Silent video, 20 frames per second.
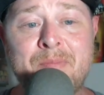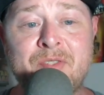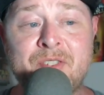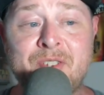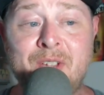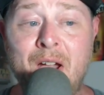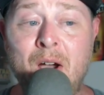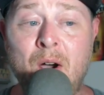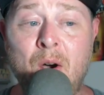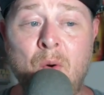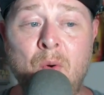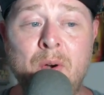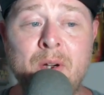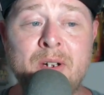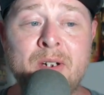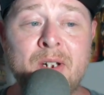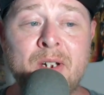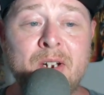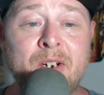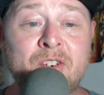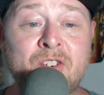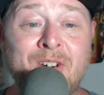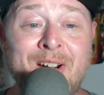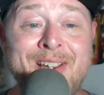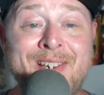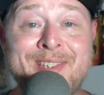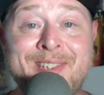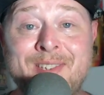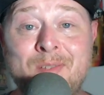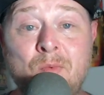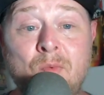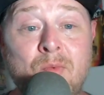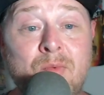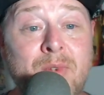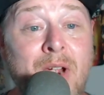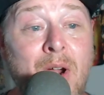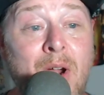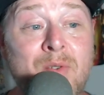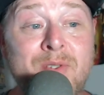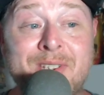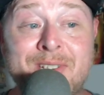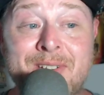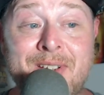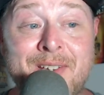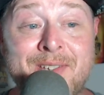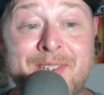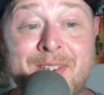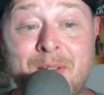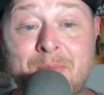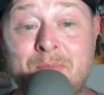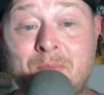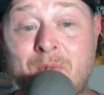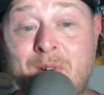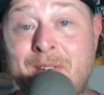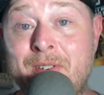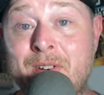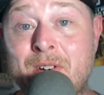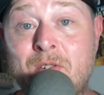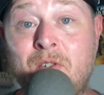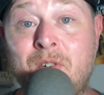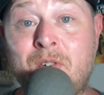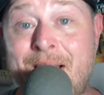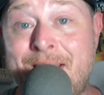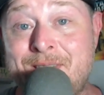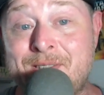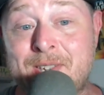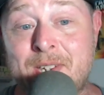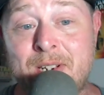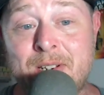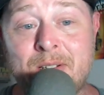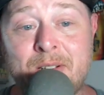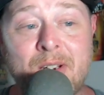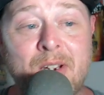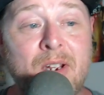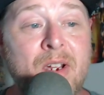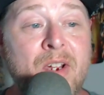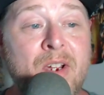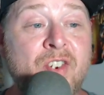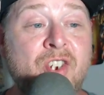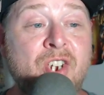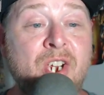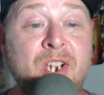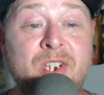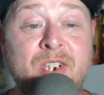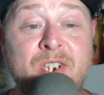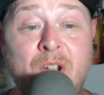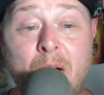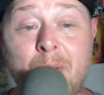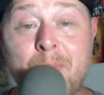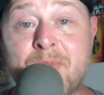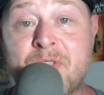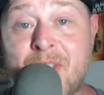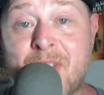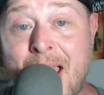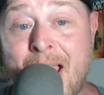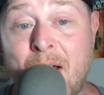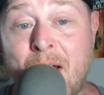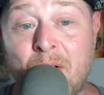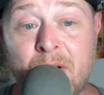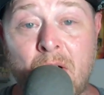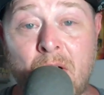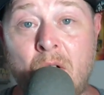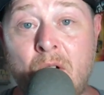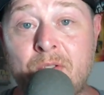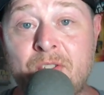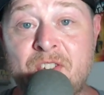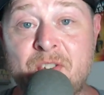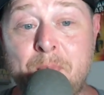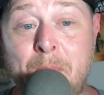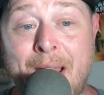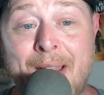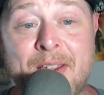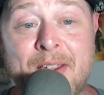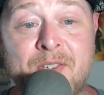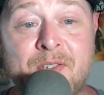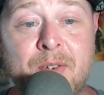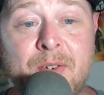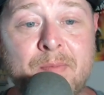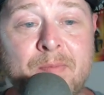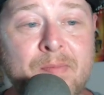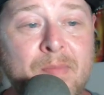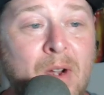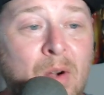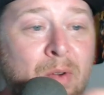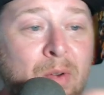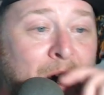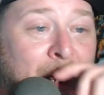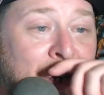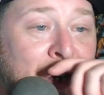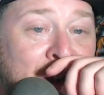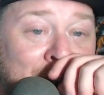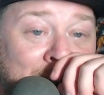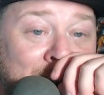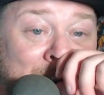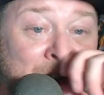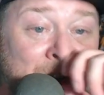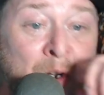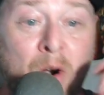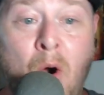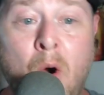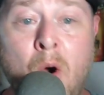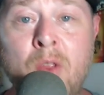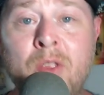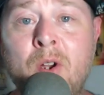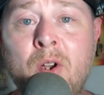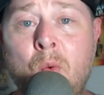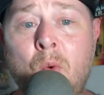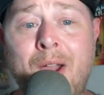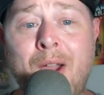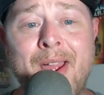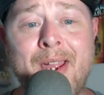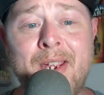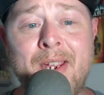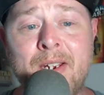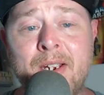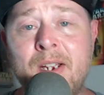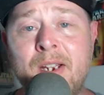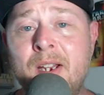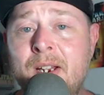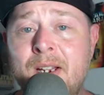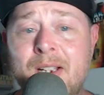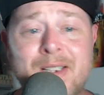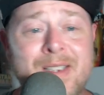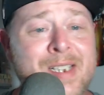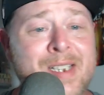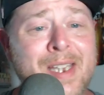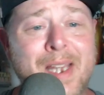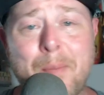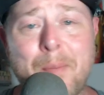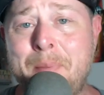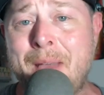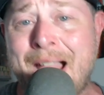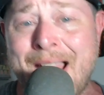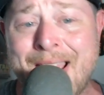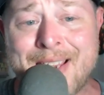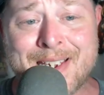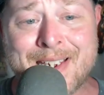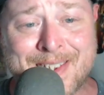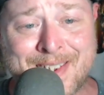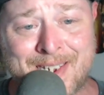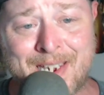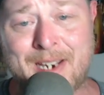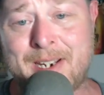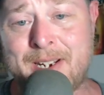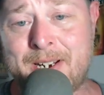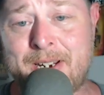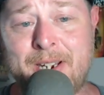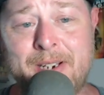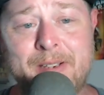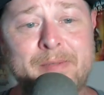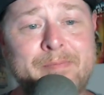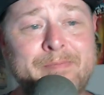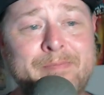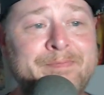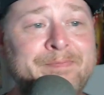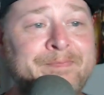So Trace goes and does something rather crazy. She dumps out all the spice. Okay. As they're on their way to the Pike Syndicate.